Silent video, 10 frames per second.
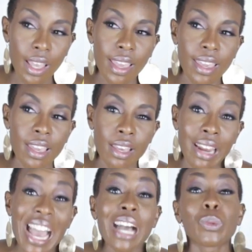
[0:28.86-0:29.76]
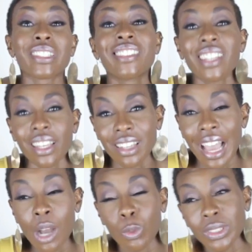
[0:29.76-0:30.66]
And I was sick.
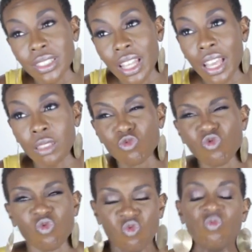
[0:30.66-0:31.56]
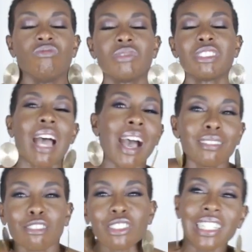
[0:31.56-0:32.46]
I was that
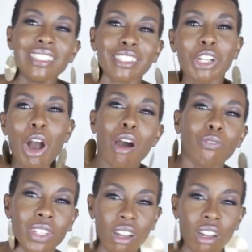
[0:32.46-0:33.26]
snotting, sneezing, coughing.